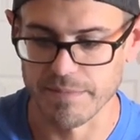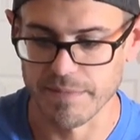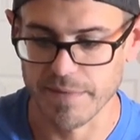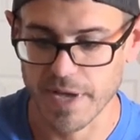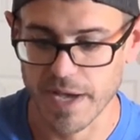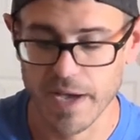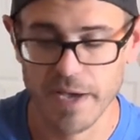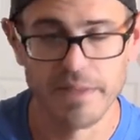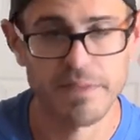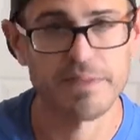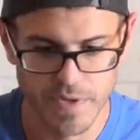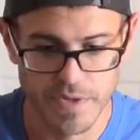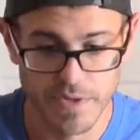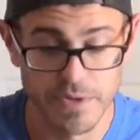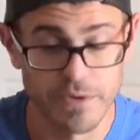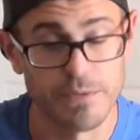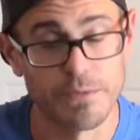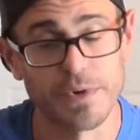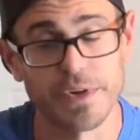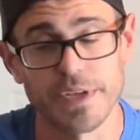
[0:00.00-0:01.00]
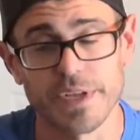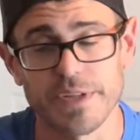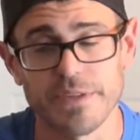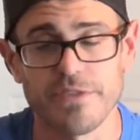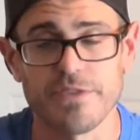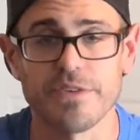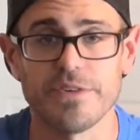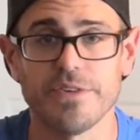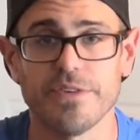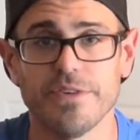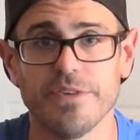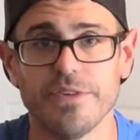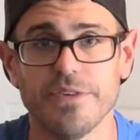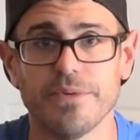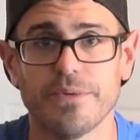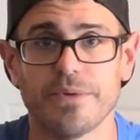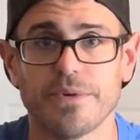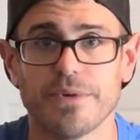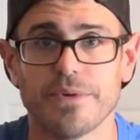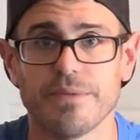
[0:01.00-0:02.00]
height. You'd want to consider
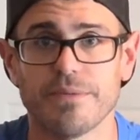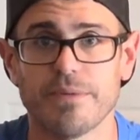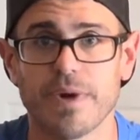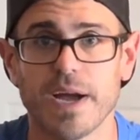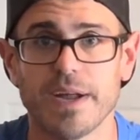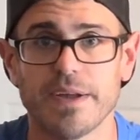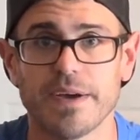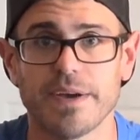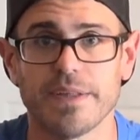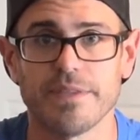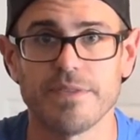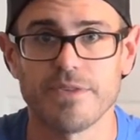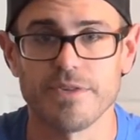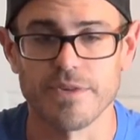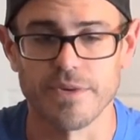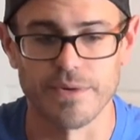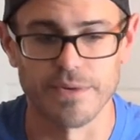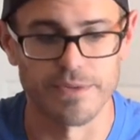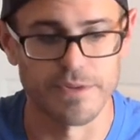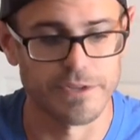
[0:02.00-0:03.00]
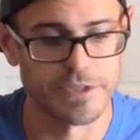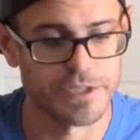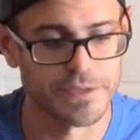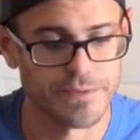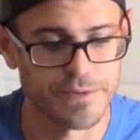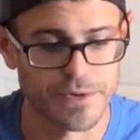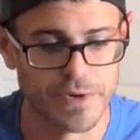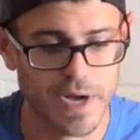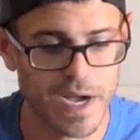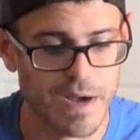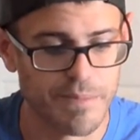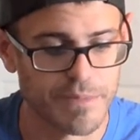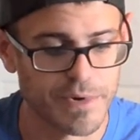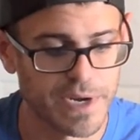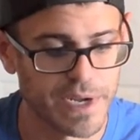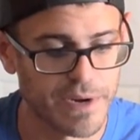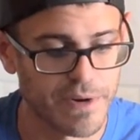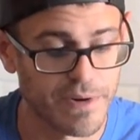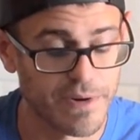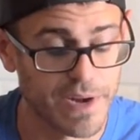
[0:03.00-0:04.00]
your ride height. So the general
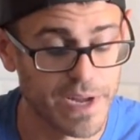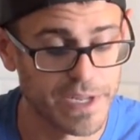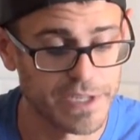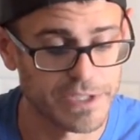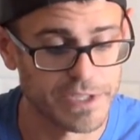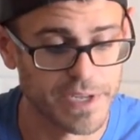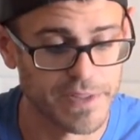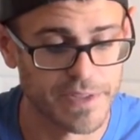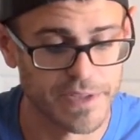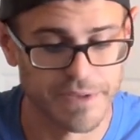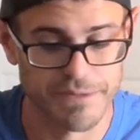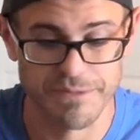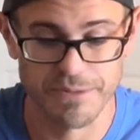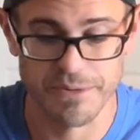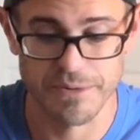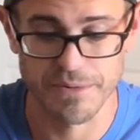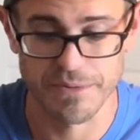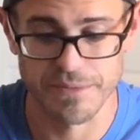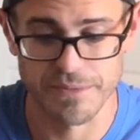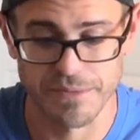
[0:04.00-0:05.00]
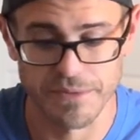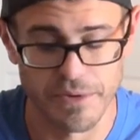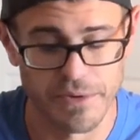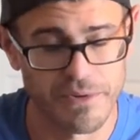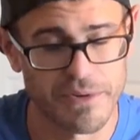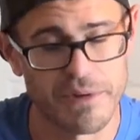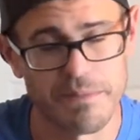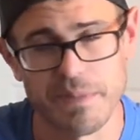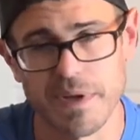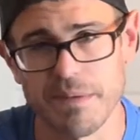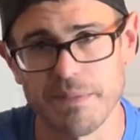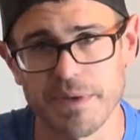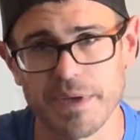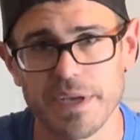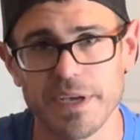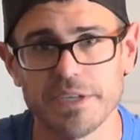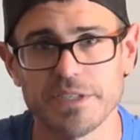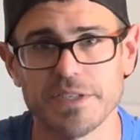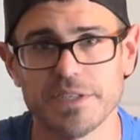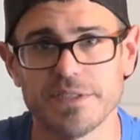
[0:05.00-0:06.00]
operating range, I think, for low grip
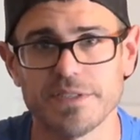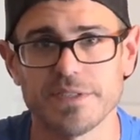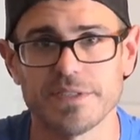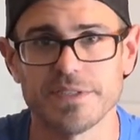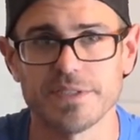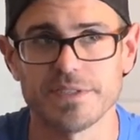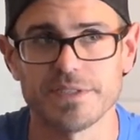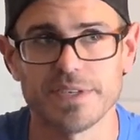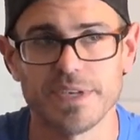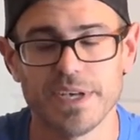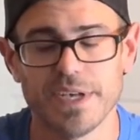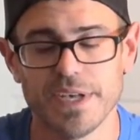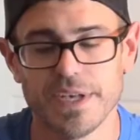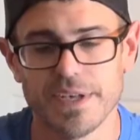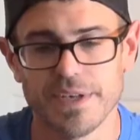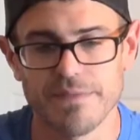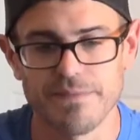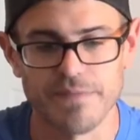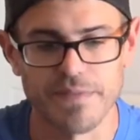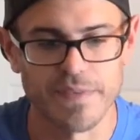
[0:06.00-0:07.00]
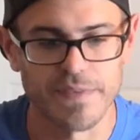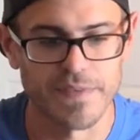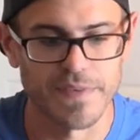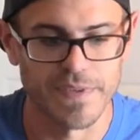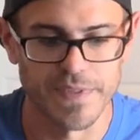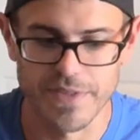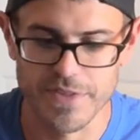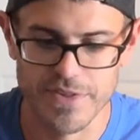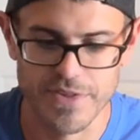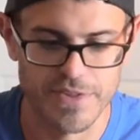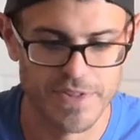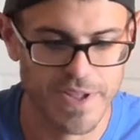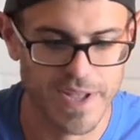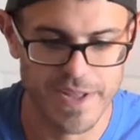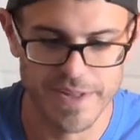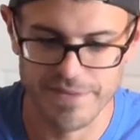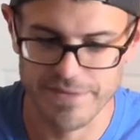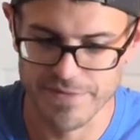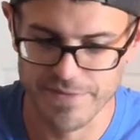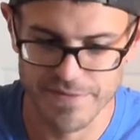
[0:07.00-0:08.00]
applications is, and this is
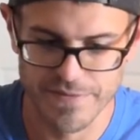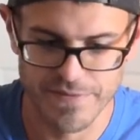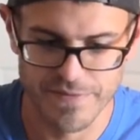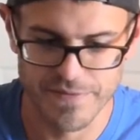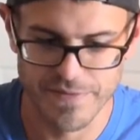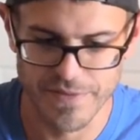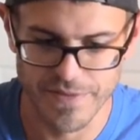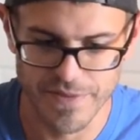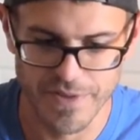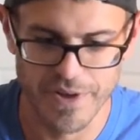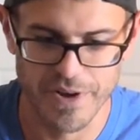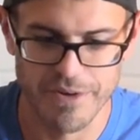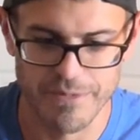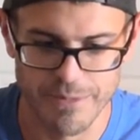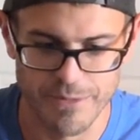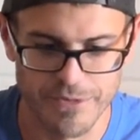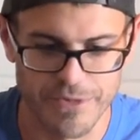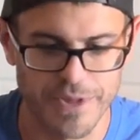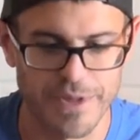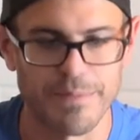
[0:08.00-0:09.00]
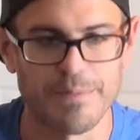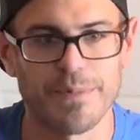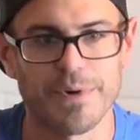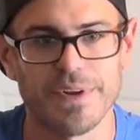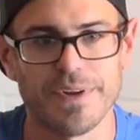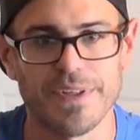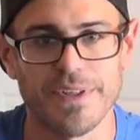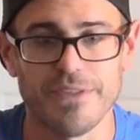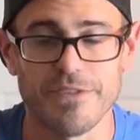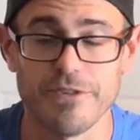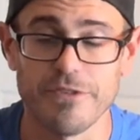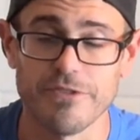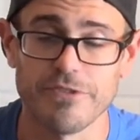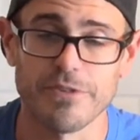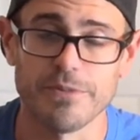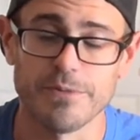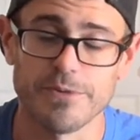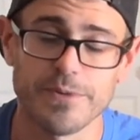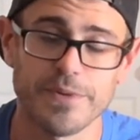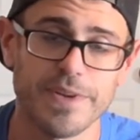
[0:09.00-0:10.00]
not 100%, but it's
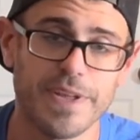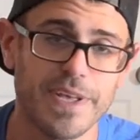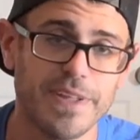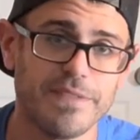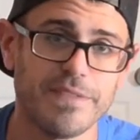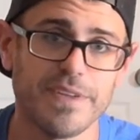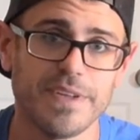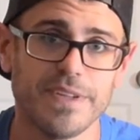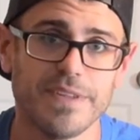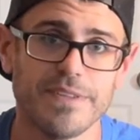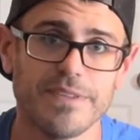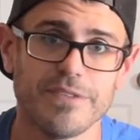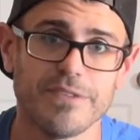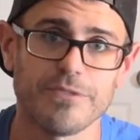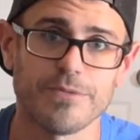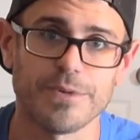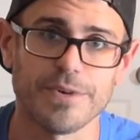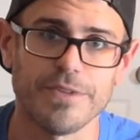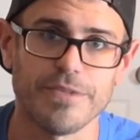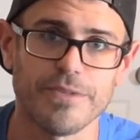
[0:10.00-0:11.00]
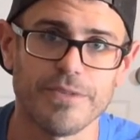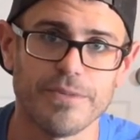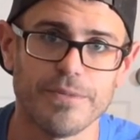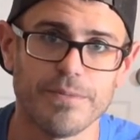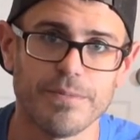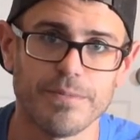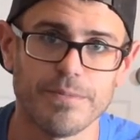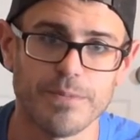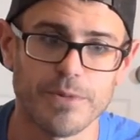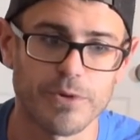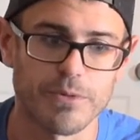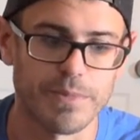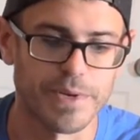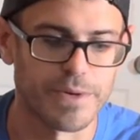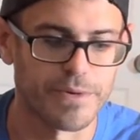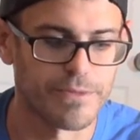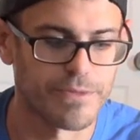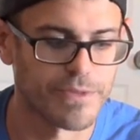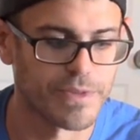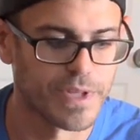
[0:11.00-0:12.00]
usually between 18 to 22
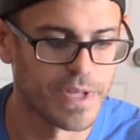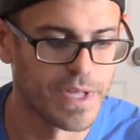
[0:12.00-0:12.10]
millimeters.